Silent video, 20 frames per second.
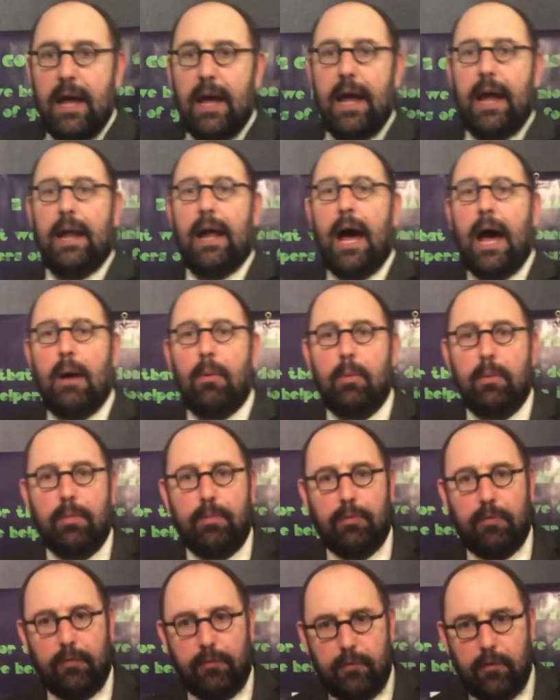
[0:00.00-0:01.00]
and I
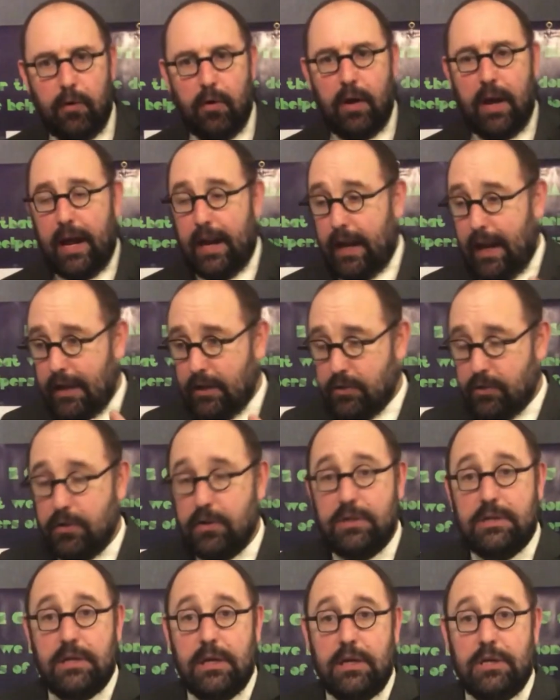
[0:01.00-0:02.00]
would prefer, and I
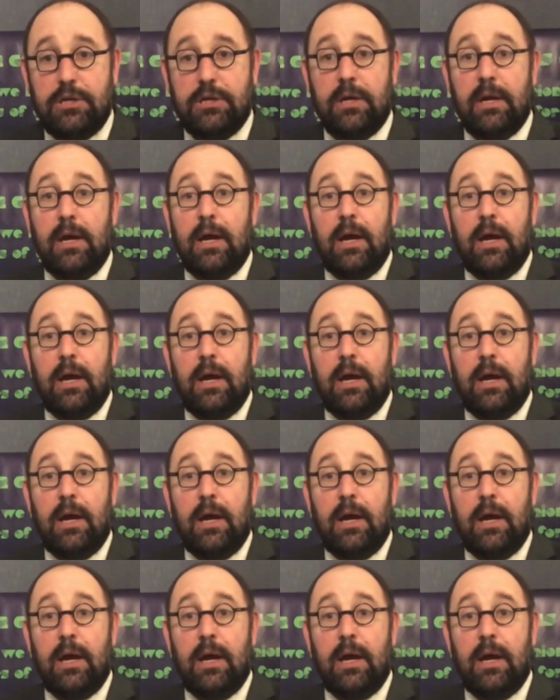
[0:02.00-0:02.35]
do teach.